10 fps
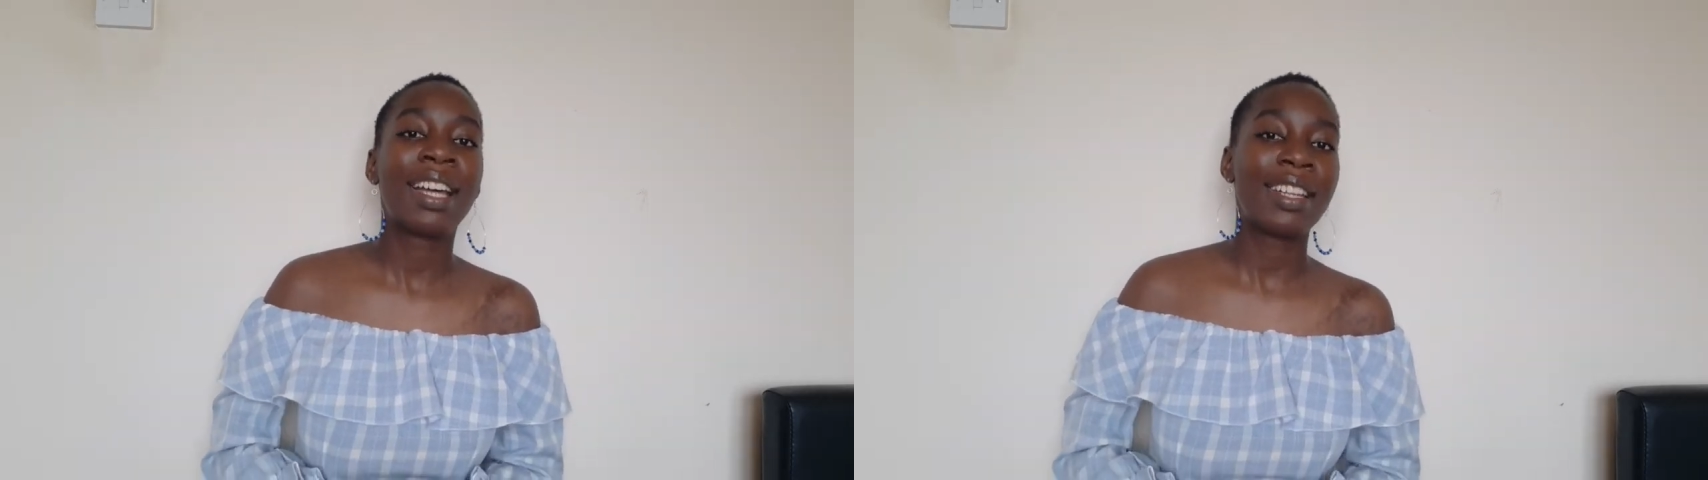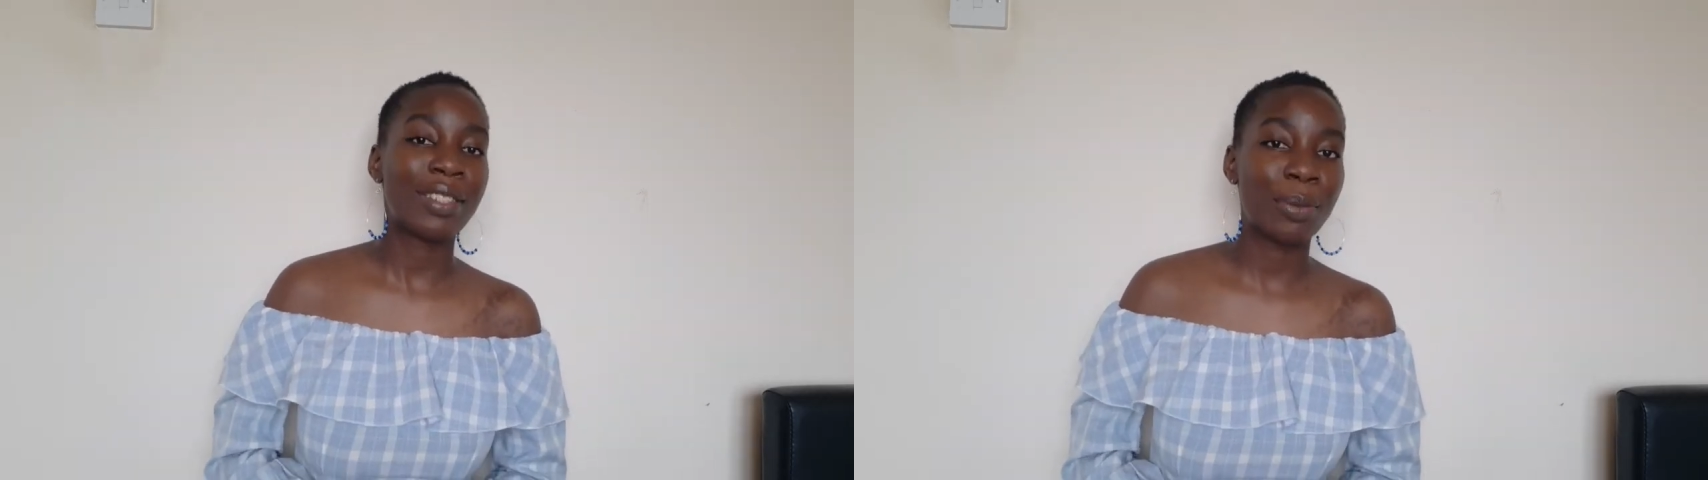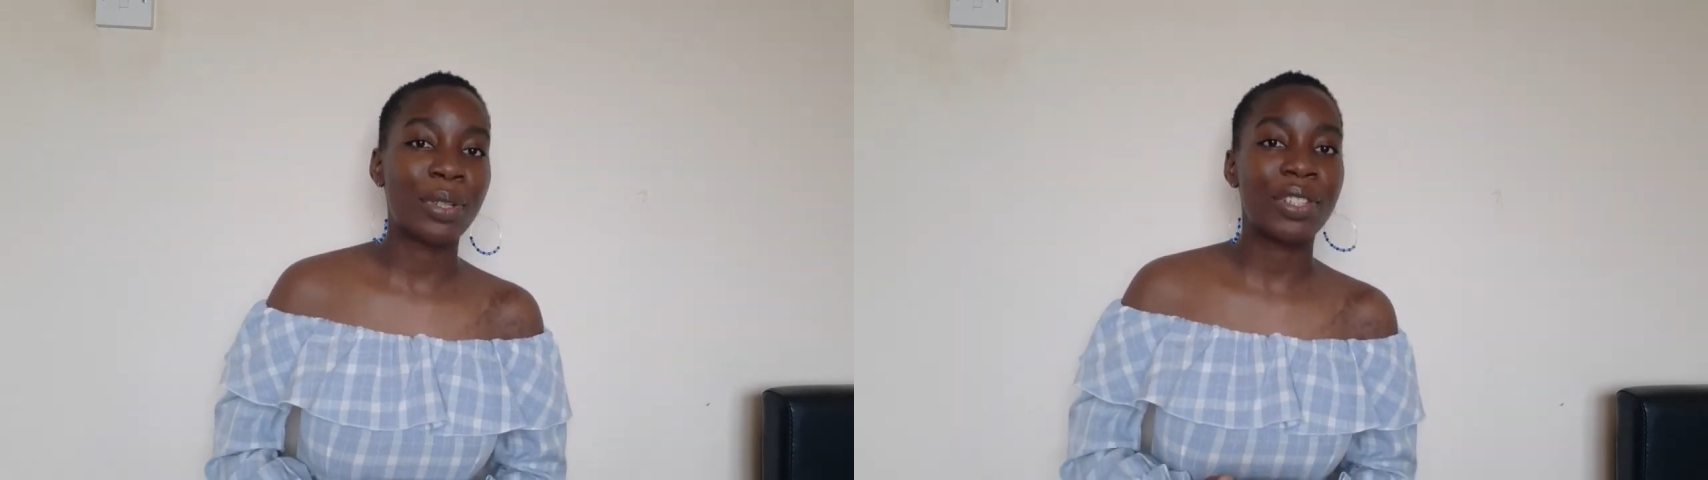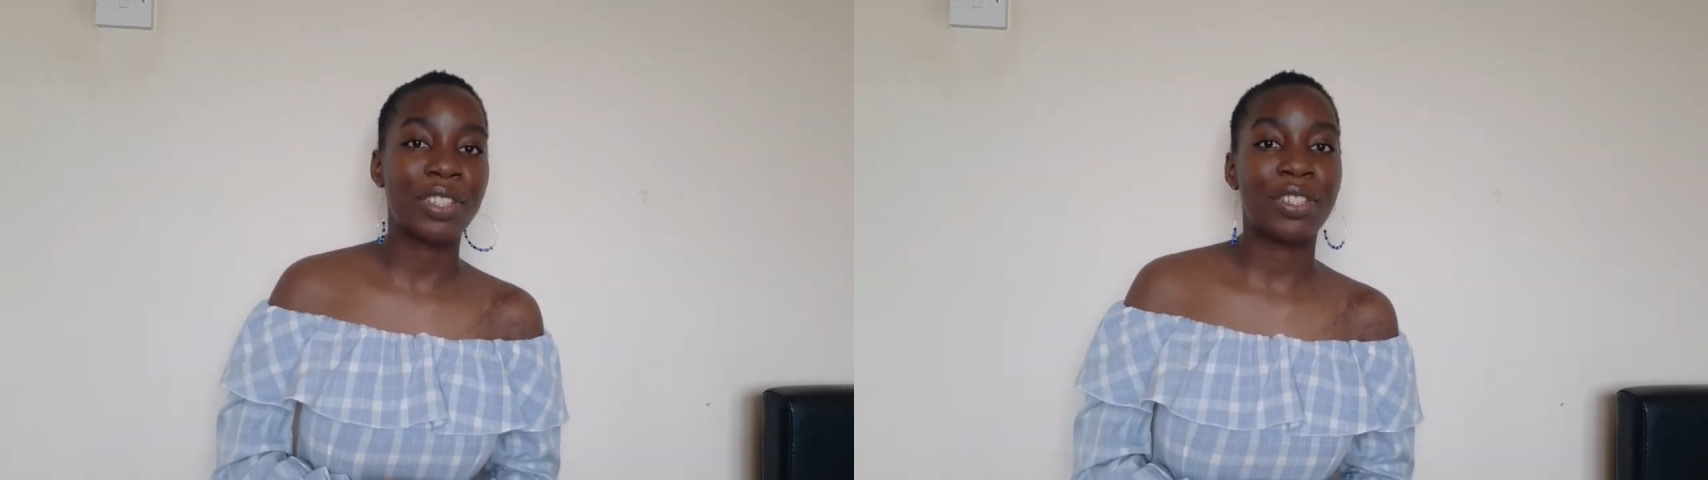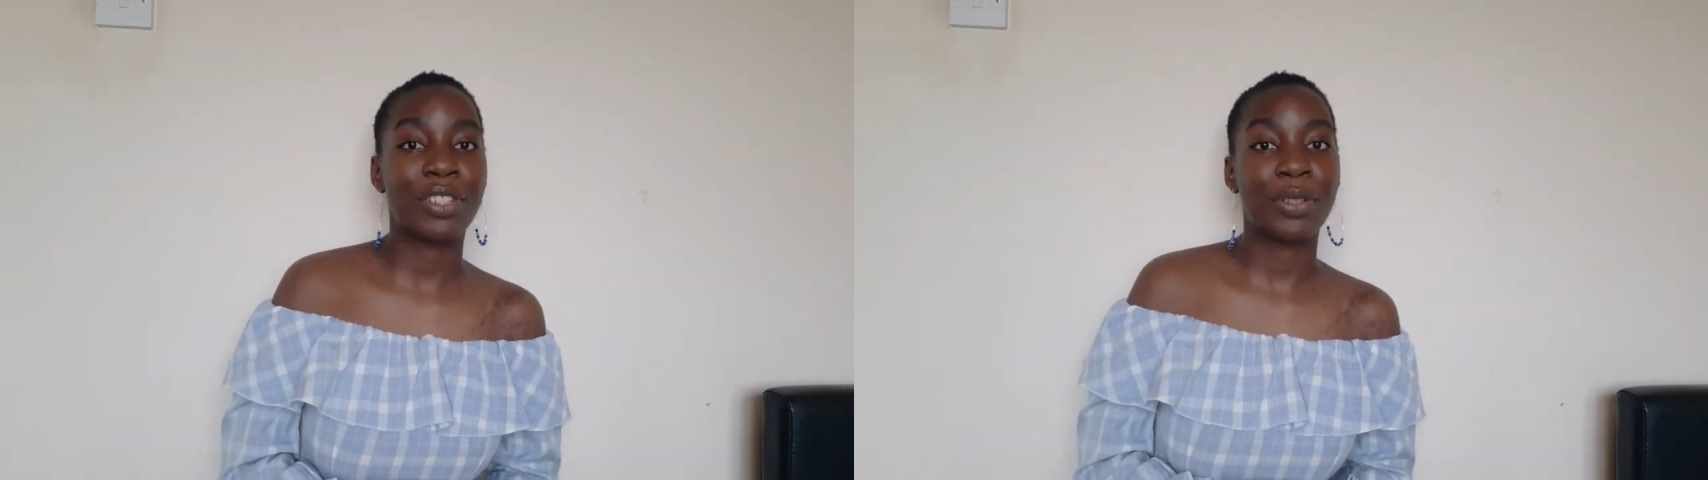and to want
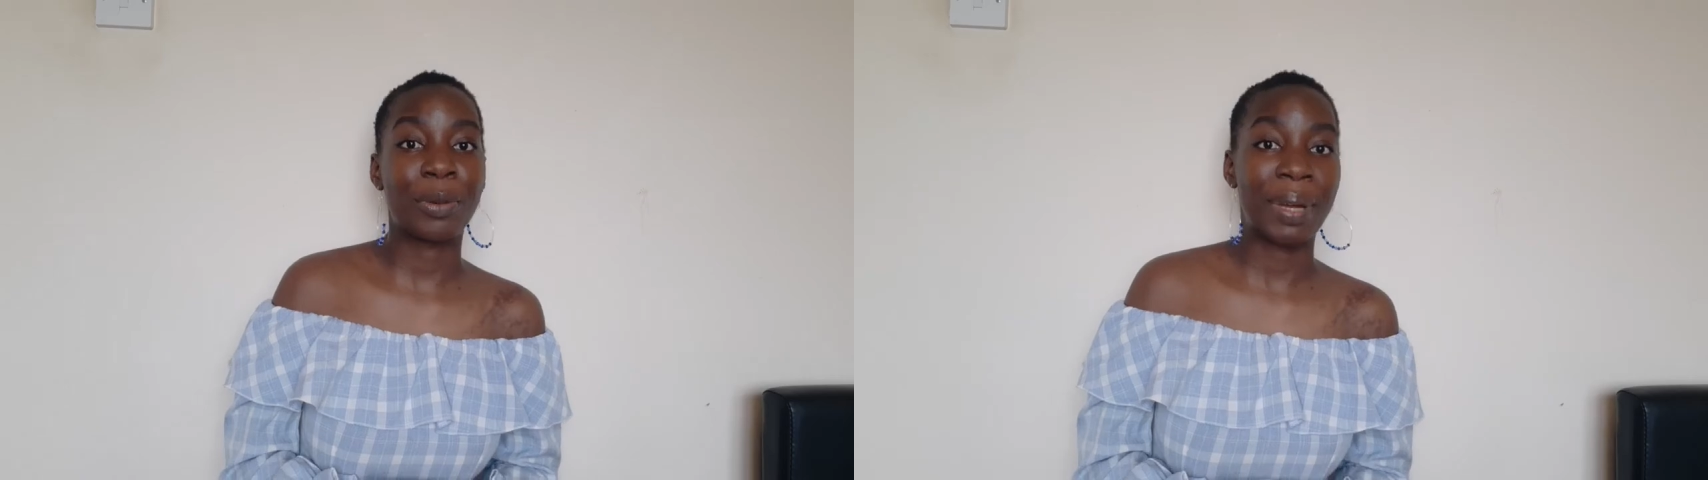to do your